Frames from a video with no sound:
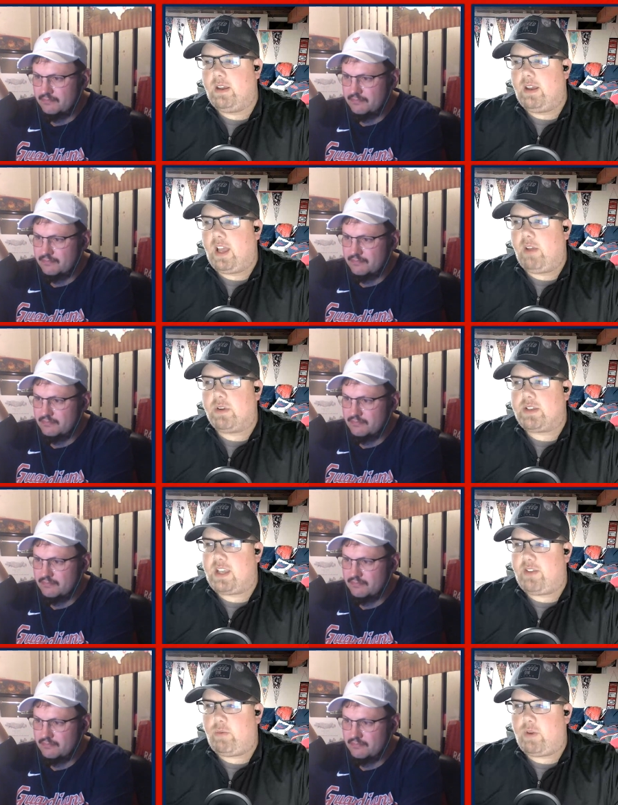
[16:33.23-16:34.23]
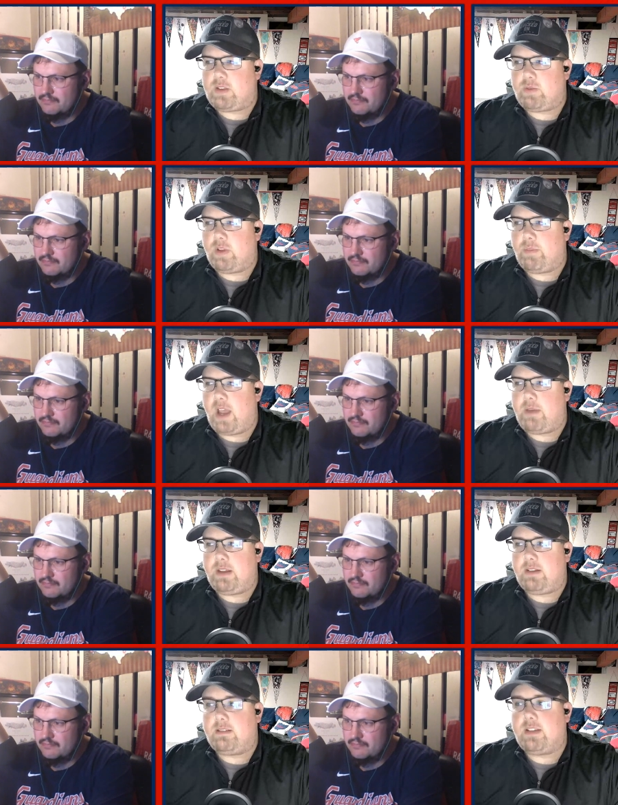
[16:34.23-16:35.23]
Speaker 1: I will say, for what it's worth,
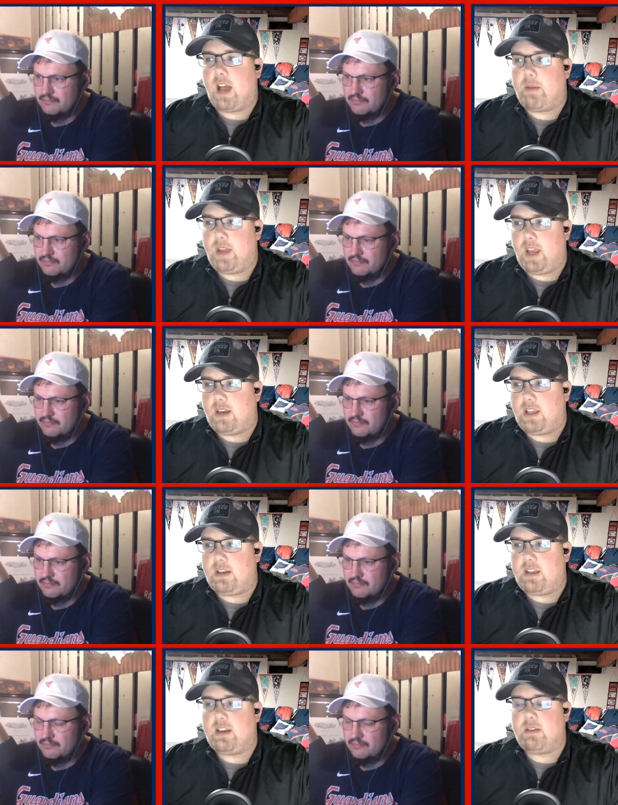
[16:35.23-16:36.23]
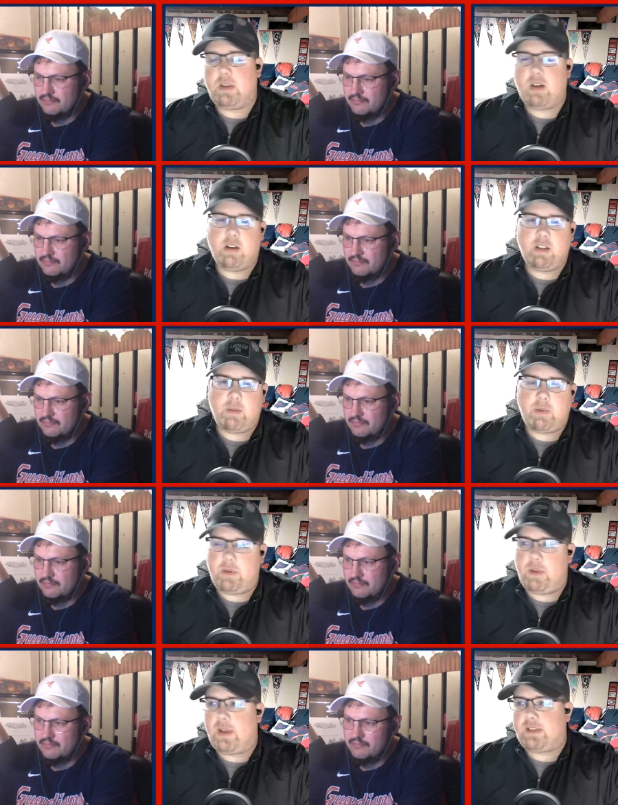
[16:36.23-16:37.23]
Bybee dominated. He needed to be called up. I
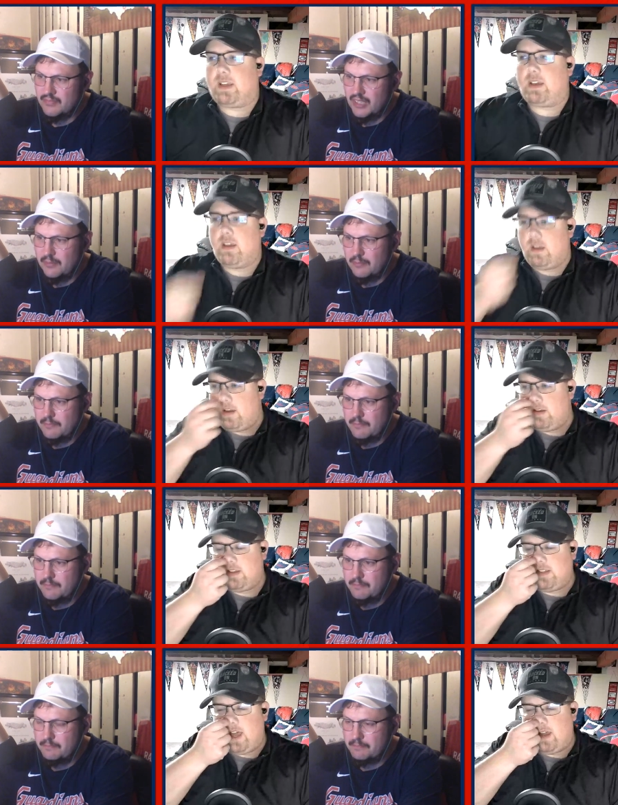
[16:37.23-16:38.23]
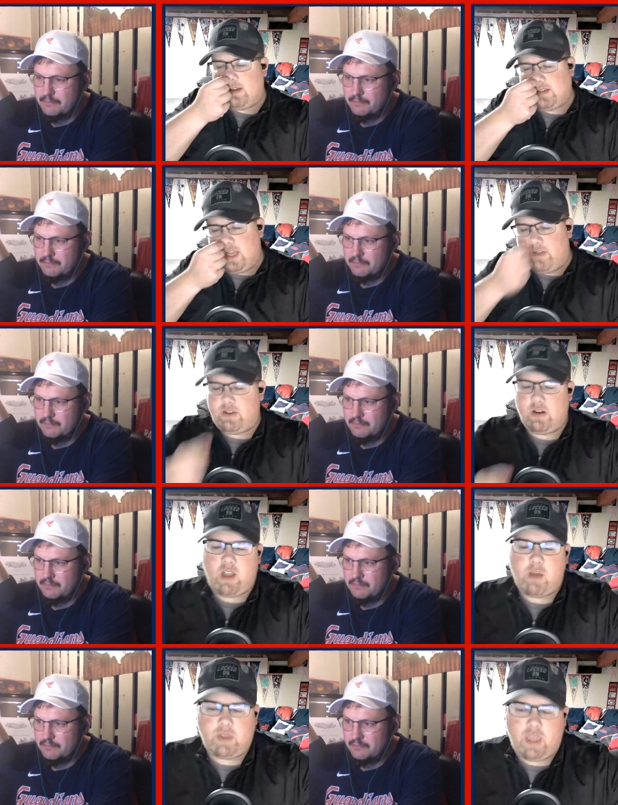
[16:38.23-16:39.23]
mean, Messick did have a
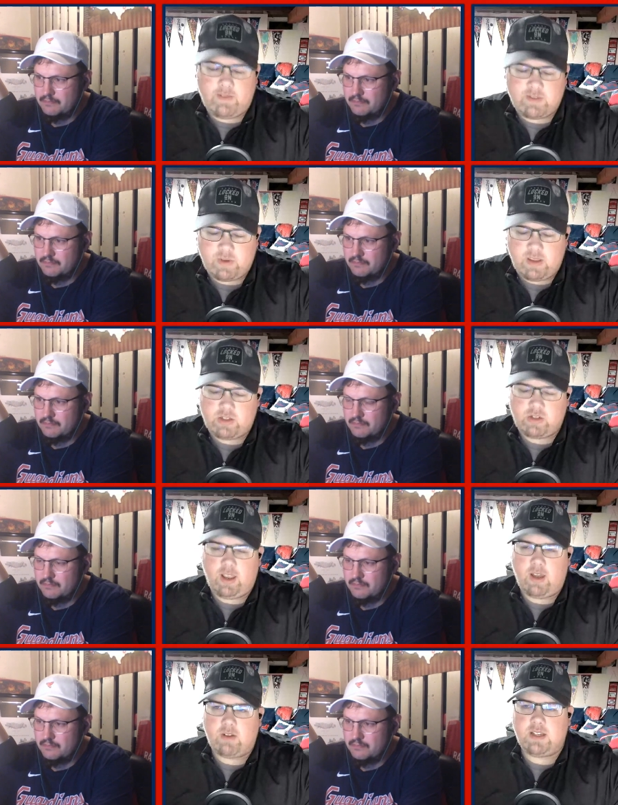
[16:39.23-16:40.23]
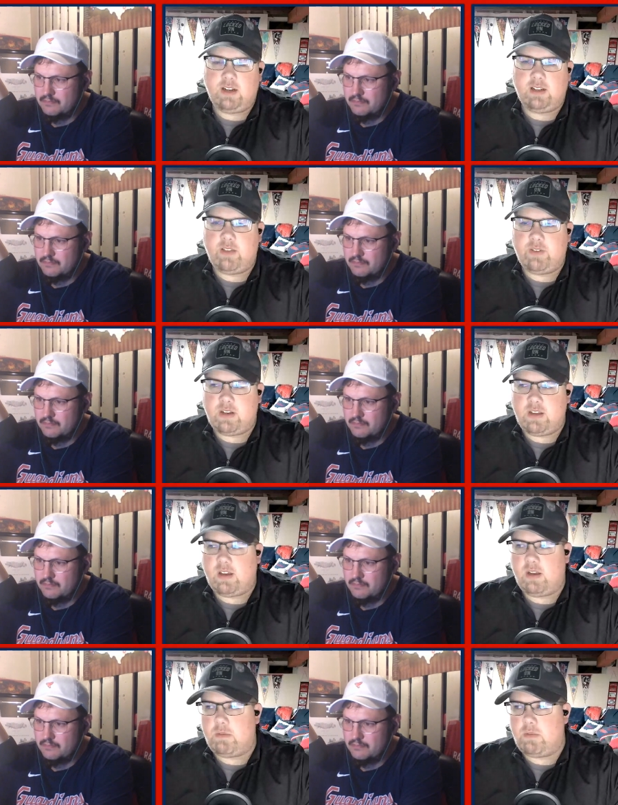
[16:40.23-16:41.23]
couple games where he struck out 10 and 11, and he
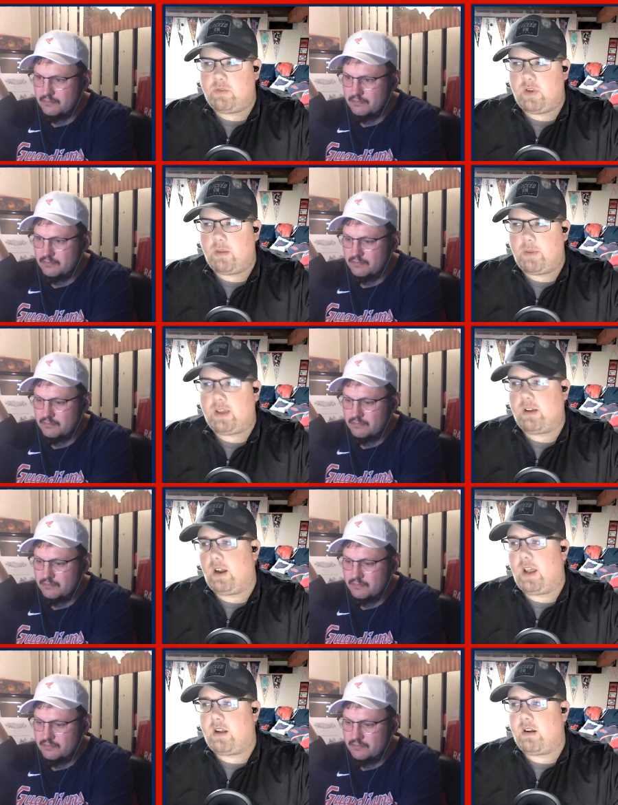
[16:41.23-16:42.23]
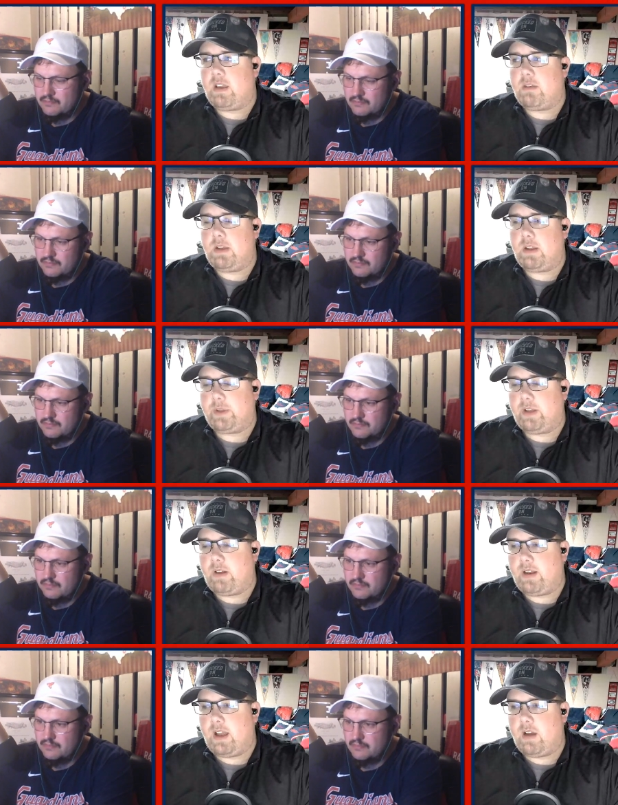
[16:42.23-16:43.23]
could have been moved up. I agree. He can be double A
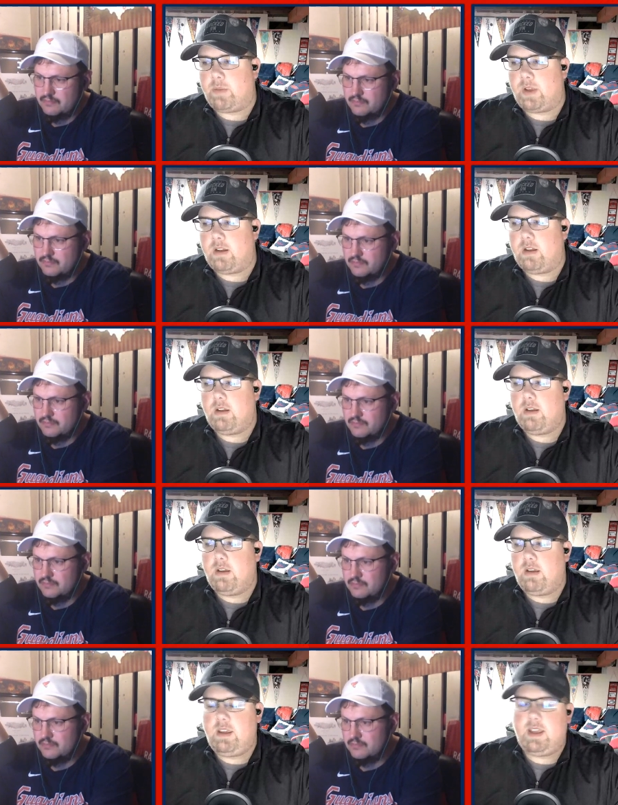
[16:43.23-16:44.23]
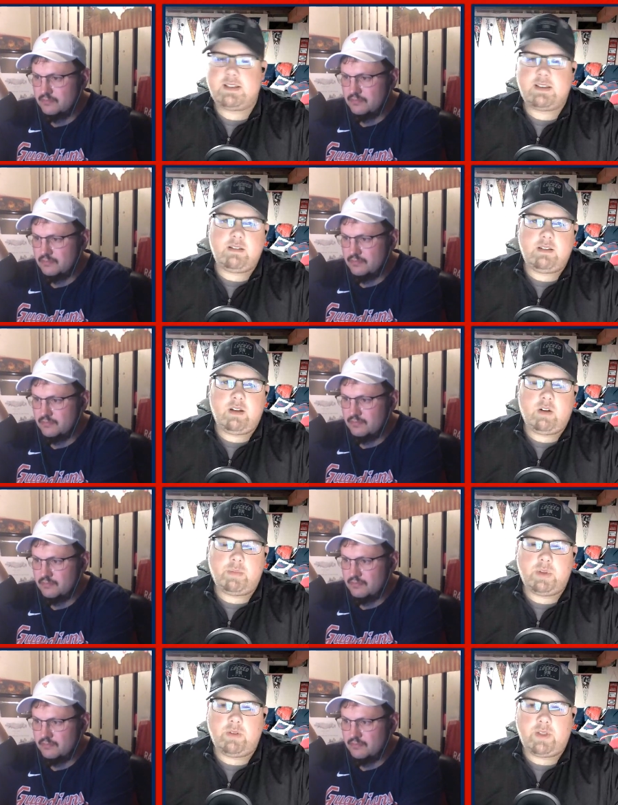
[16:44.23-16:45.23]
right now, but he hasn't
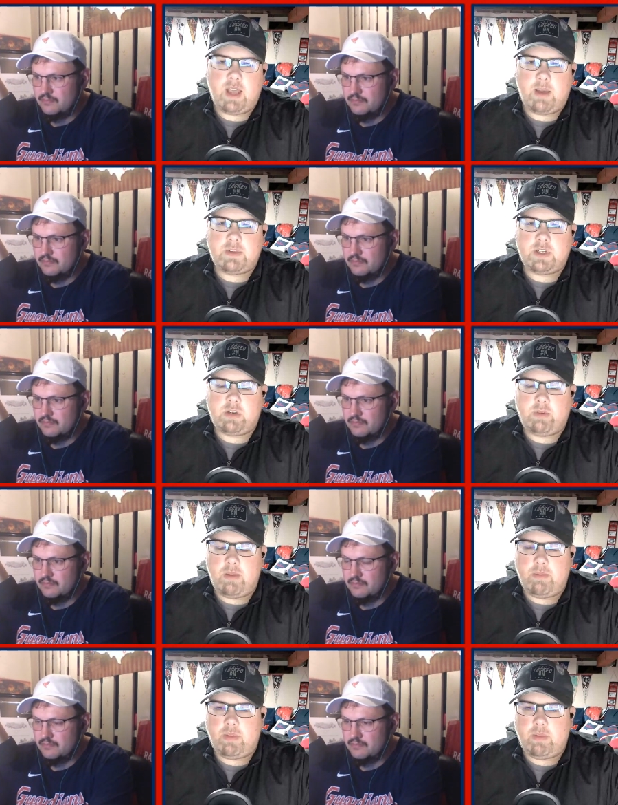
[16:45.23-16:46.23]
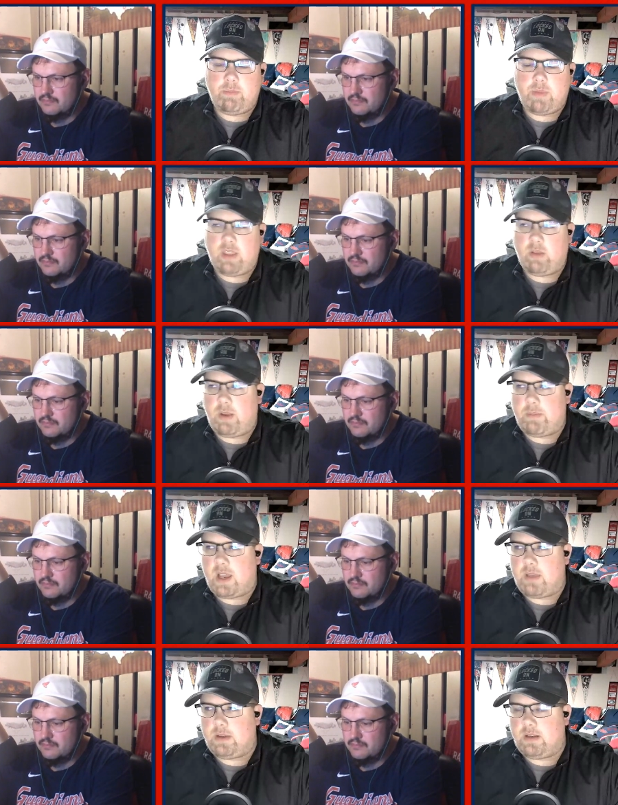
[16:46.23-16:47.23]
blown the competition away by the way
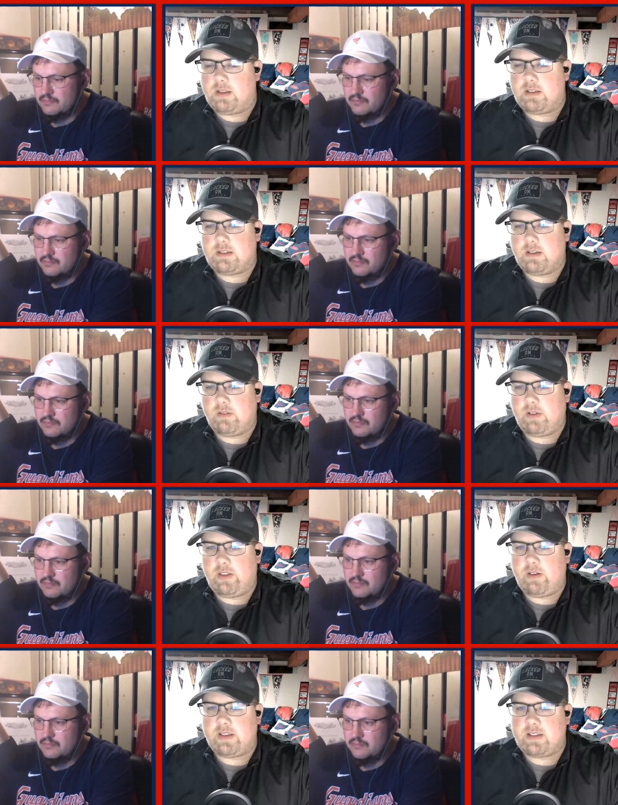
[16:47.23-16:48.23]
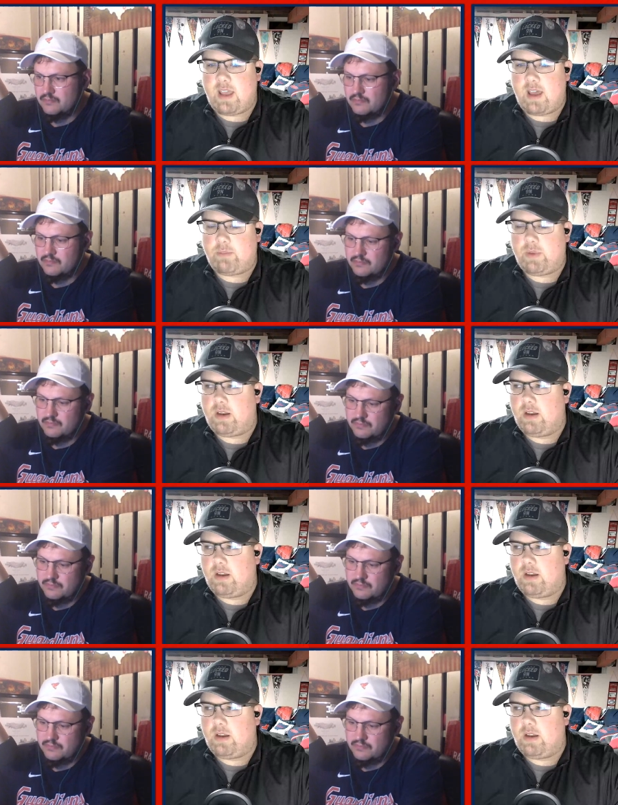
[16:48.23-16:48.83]
Bybee did. So there is that. But